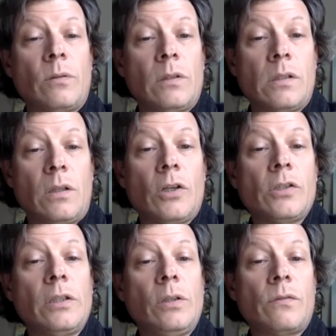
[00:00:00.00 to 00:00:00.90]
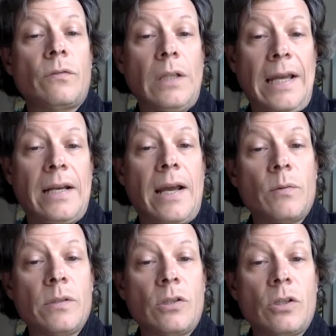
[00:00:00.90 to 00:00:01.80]
Federal is largely used for
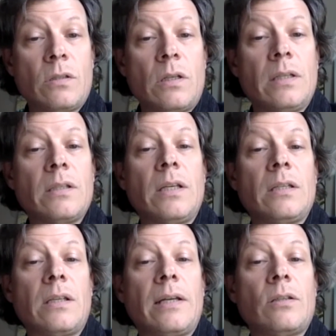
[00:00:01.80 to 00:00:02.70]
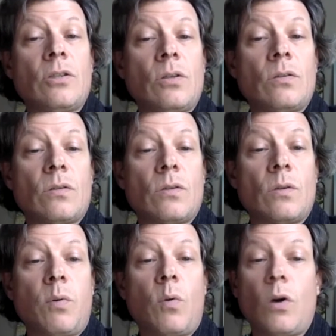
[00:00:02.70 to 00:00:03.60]
land acquisition, and stateside is
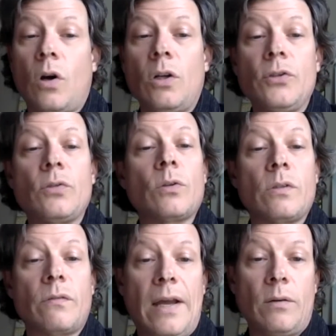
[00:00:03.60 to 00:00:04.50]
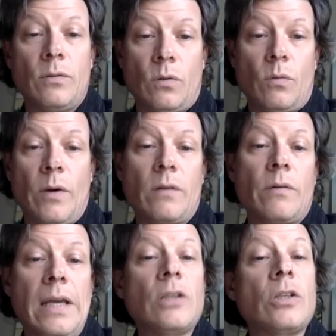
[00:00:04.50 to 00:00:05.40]
used to support all sorts of
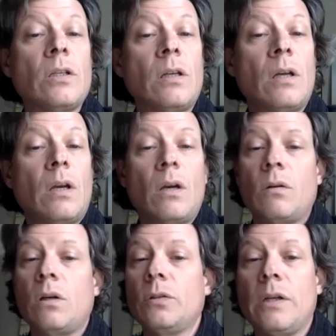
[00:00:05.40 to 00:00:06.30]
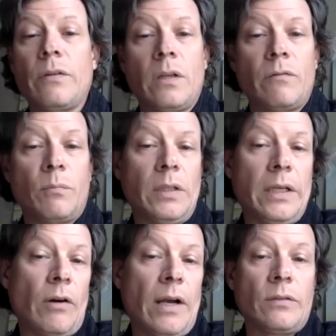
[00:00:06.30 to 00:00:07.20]
outdoor recreation, includes
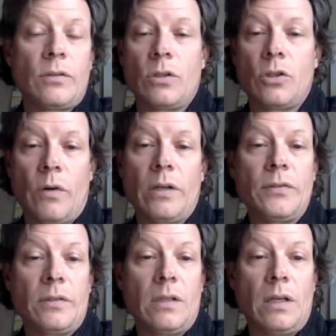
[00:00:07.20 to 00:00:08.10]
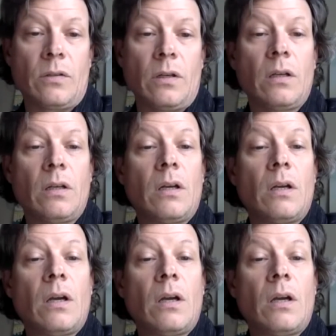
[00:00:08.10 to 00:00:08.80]
everything from playgrounds to trails, etc.